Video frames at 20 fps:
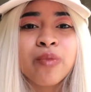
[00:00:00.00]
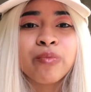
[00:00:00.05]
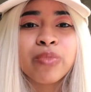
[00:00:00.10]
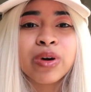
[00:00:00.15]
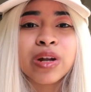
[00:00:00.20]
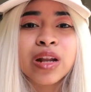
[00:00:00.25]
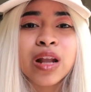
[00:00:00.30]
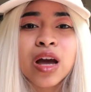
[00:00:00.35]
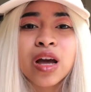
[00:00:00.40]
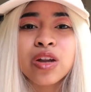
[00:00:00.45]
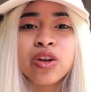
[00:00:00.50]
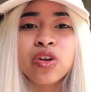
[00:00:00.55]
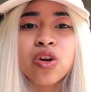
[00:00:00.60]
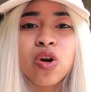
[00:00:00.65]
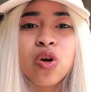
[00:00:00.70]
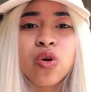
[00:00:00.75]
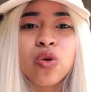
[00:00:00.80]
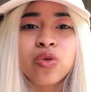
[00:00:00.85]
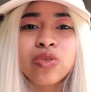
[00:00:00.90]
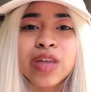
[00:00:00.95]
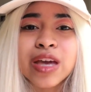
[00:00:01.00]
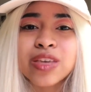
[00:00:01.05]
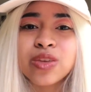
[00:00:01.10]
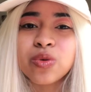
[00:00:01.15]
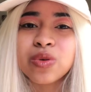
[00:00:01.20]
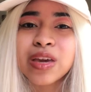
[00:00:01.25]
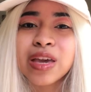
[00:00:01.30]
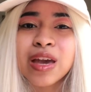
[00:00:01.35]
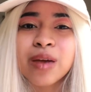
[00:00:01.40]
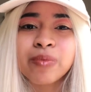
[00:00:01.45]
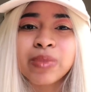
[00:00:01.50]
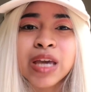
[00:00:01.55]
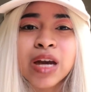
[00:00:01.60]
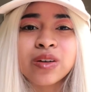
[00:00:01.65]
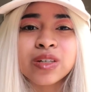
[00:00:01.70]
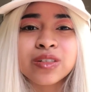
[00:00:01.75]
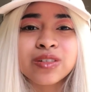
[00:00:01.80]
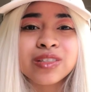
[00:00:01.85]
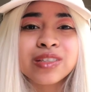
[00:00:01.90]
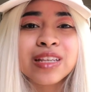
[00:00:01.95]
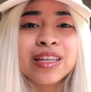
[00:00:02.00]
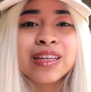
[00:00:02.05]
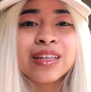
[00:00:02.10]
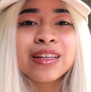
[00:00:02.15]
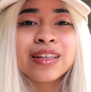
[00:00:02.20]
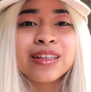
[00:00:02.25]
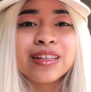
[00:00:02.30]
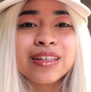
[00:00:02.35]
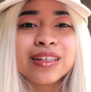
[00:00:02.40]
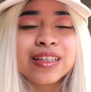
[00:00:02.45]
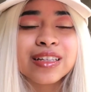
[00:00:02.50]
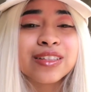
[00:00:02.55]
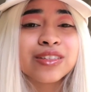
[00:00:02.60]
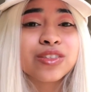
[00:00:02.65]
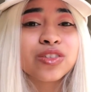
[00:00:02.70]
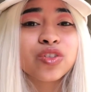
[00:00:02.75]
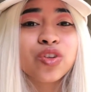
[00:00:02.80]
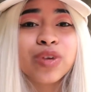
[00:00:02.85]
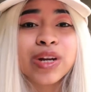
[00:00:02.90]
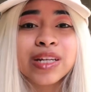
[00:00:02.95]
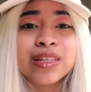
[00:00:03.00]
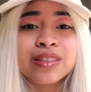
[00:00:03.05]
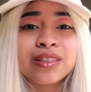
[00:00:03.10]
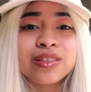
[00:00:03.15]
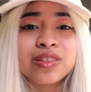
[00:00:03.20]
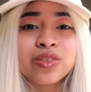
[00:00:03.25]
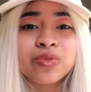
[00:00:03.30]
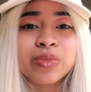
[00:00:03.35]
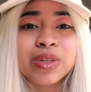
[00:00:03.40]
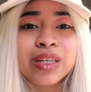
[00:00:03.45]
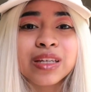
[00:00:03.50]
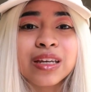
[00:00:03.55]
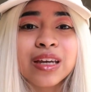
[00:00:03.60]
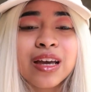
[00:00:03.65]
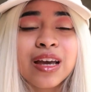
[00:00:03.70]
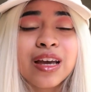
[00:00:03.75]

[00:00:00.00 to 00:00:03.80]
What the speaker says: but not know that you can't be out here saying nigga is crazy to me.